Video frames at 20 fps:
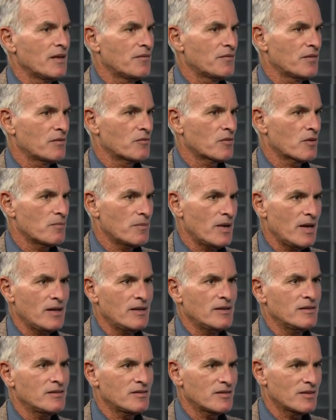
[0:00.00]
If it
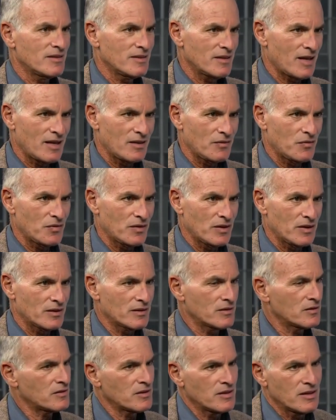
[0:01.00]
remains
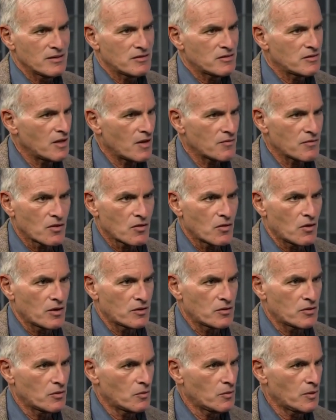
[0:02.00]
knifings, it's never
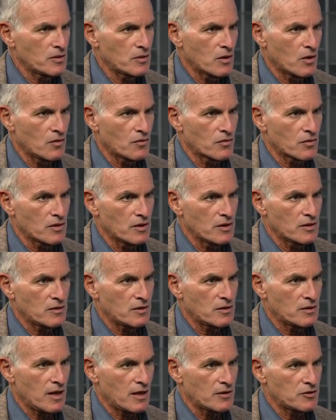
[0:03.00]
going to win over
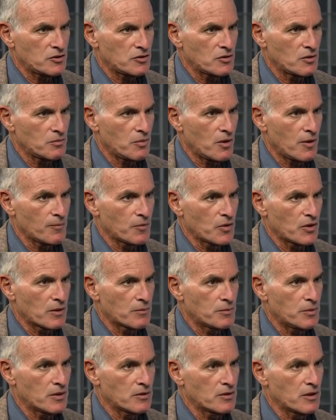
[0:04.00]
international public
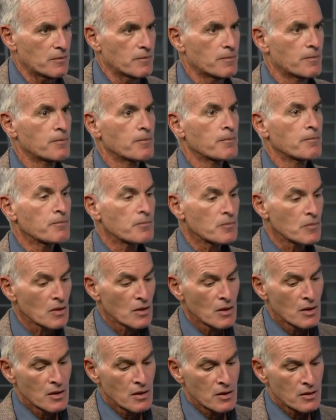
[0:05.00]
opinion.
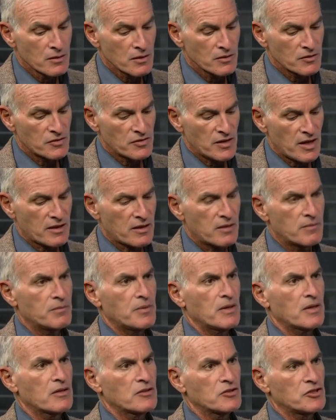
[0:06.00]
The
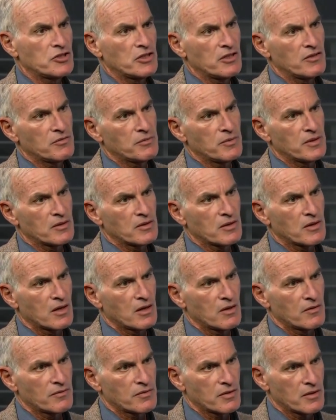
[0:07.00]
second big achievement
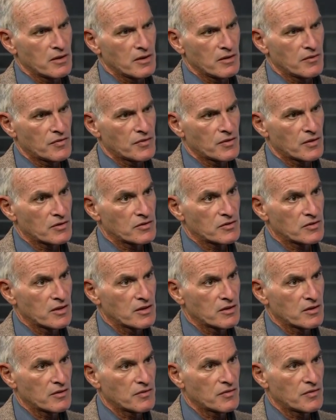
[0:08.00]
of the First
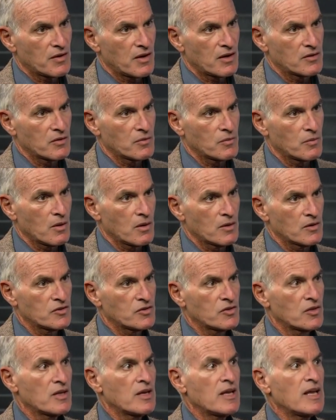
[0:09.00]
Intifada
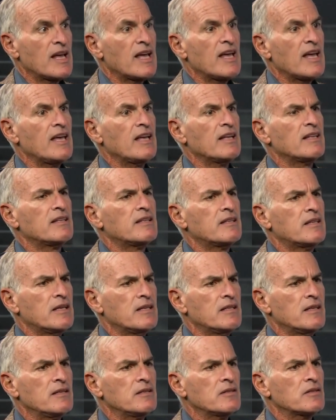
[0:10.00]
was it
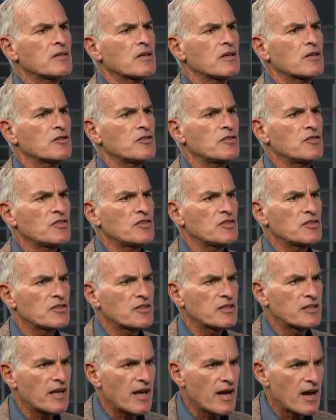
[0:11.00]
didn't
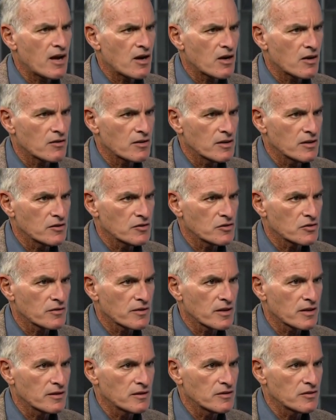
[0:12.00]
scare
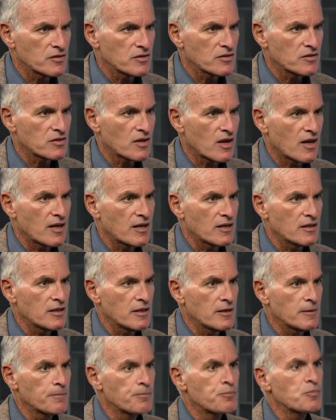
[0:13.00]
Israeli
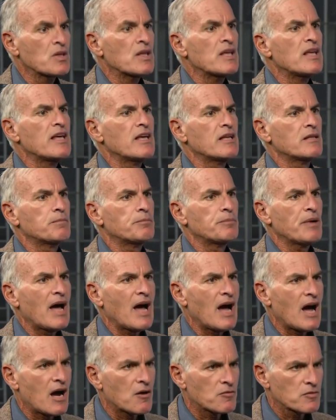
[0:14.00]
society, it
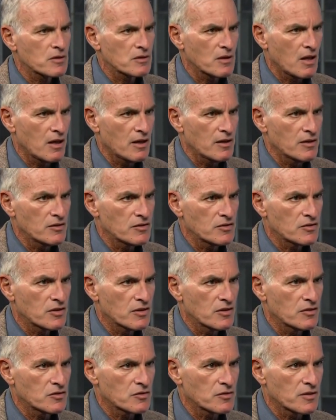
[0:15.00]
paralyzed
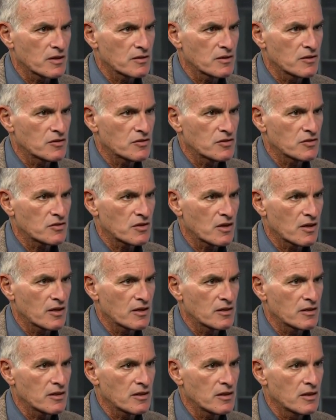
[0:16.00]
Israeli
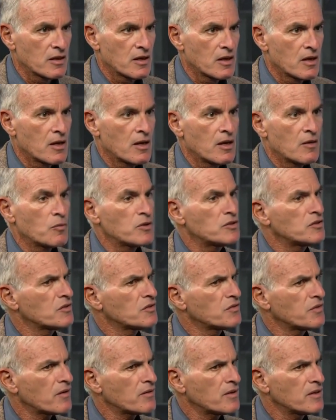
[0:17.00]
society, which
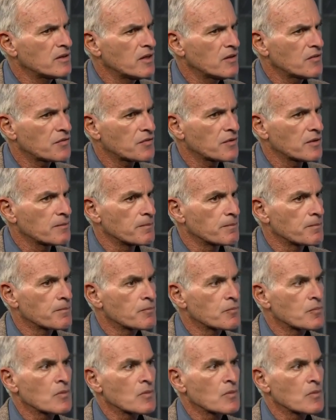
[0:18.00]
is very different